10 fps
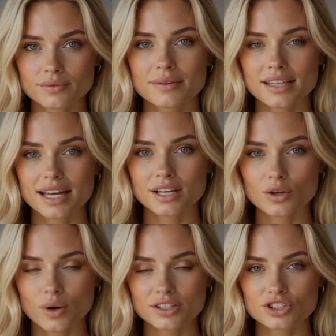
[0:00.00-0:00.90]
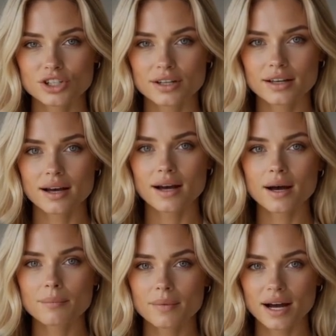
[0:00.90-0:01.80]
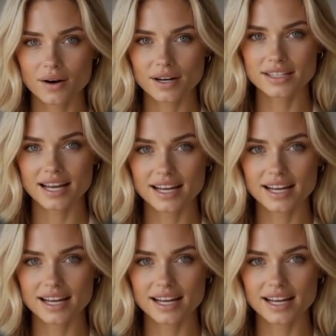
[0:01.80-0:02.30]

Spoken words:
Second question, a parent